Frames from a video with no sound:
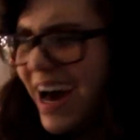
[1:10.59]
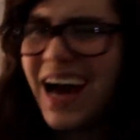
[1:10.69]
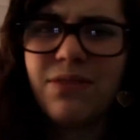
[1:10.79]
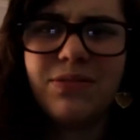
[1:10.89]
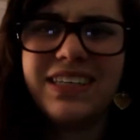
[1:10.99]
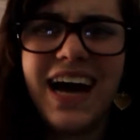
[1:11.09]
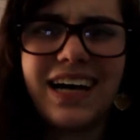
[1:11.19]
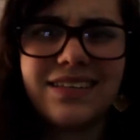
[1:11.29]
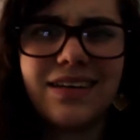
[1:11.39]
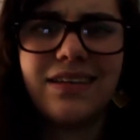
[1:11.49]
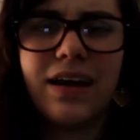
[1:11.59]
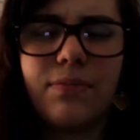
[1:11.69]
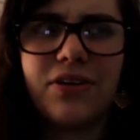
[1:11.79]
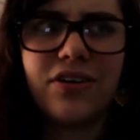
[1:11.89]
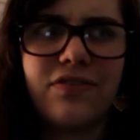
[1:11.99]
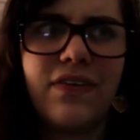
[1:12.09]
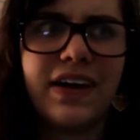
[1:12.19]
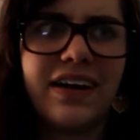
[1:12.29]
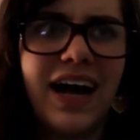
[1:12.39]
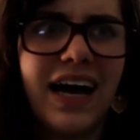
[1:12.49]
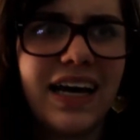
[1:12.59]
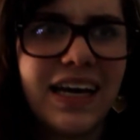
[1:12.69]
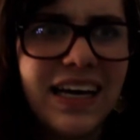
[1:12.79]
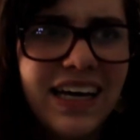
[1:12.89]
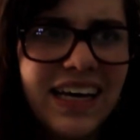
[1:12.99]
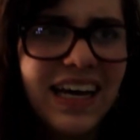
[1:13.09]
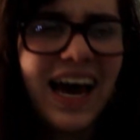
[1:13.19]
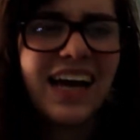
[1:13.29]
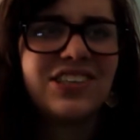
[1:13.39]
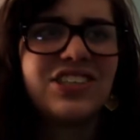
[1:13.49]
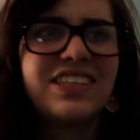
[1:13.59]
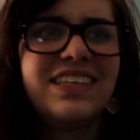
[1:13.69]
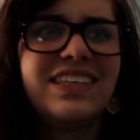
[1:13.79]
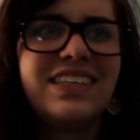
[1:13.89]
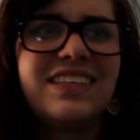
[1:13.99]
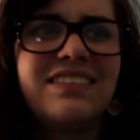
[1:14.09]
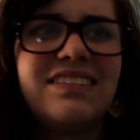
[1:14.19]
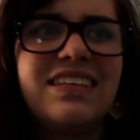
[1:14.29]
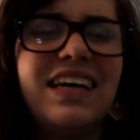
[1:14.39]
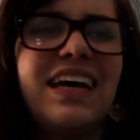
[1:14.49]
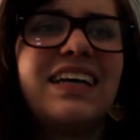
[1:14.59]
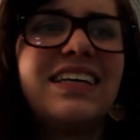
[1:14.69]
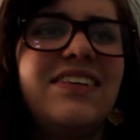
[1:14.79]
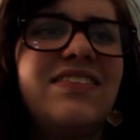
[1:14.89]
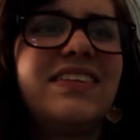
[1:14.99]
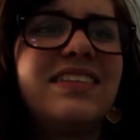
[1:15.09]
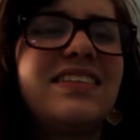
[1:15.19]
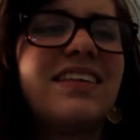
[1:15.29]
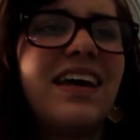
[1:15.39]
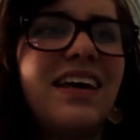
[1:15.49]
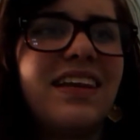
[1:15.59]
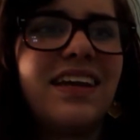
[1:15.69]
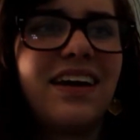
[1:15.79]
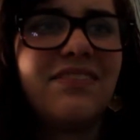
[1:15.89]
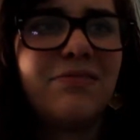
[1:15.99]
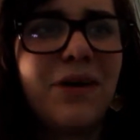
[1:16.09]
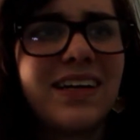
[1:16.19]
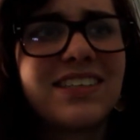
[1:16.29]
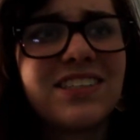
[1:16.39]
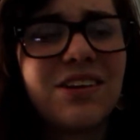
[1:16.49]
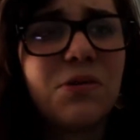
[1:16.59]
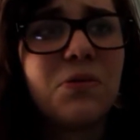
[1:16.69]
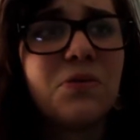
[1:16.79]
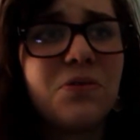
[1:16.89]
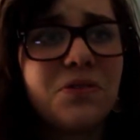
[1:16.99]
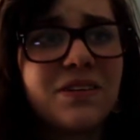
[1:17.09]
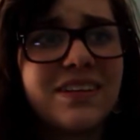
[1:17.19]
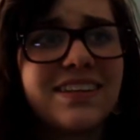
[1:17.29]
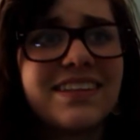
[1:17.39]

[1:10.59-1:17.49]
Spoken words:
I would not say that I'm a nerd fighter. I actually can't even say that I've watched a whole